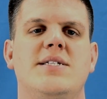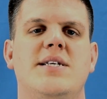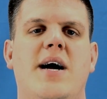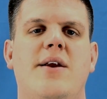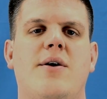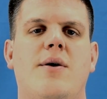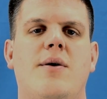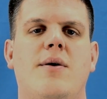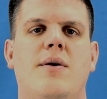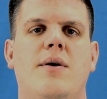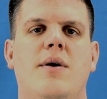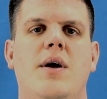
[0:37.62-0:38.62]
Insider.
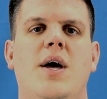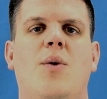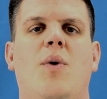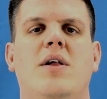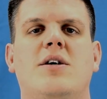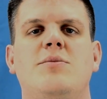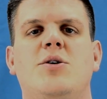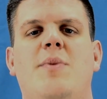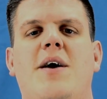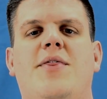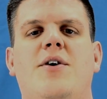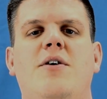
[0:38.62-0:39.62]
Welcome to
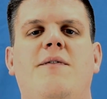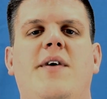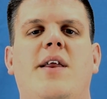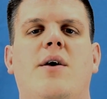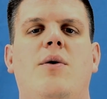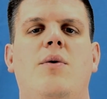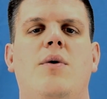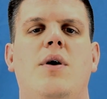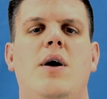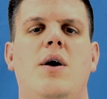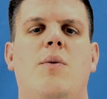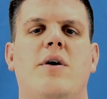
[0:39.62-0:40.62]
my third video,
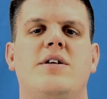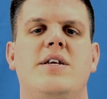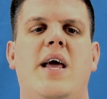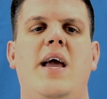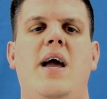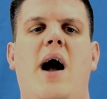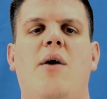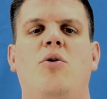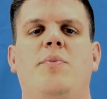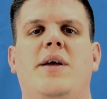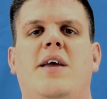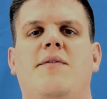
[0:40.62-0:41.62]
where today I
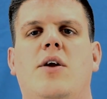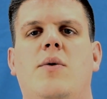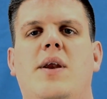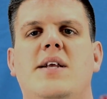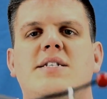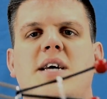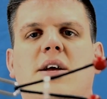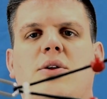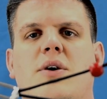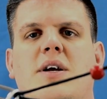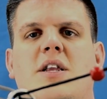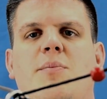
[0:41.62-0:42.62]
will be giving you an
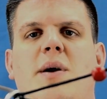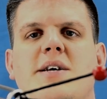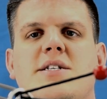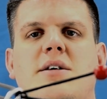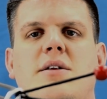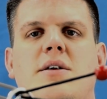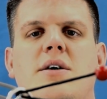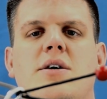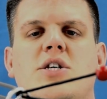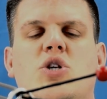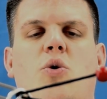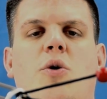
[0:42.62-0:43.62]
inside look at the puzzle,
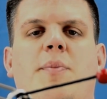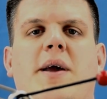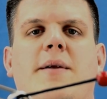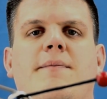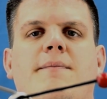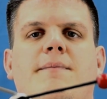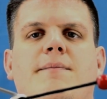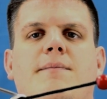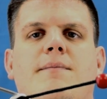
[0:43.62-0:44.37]
Scorpion.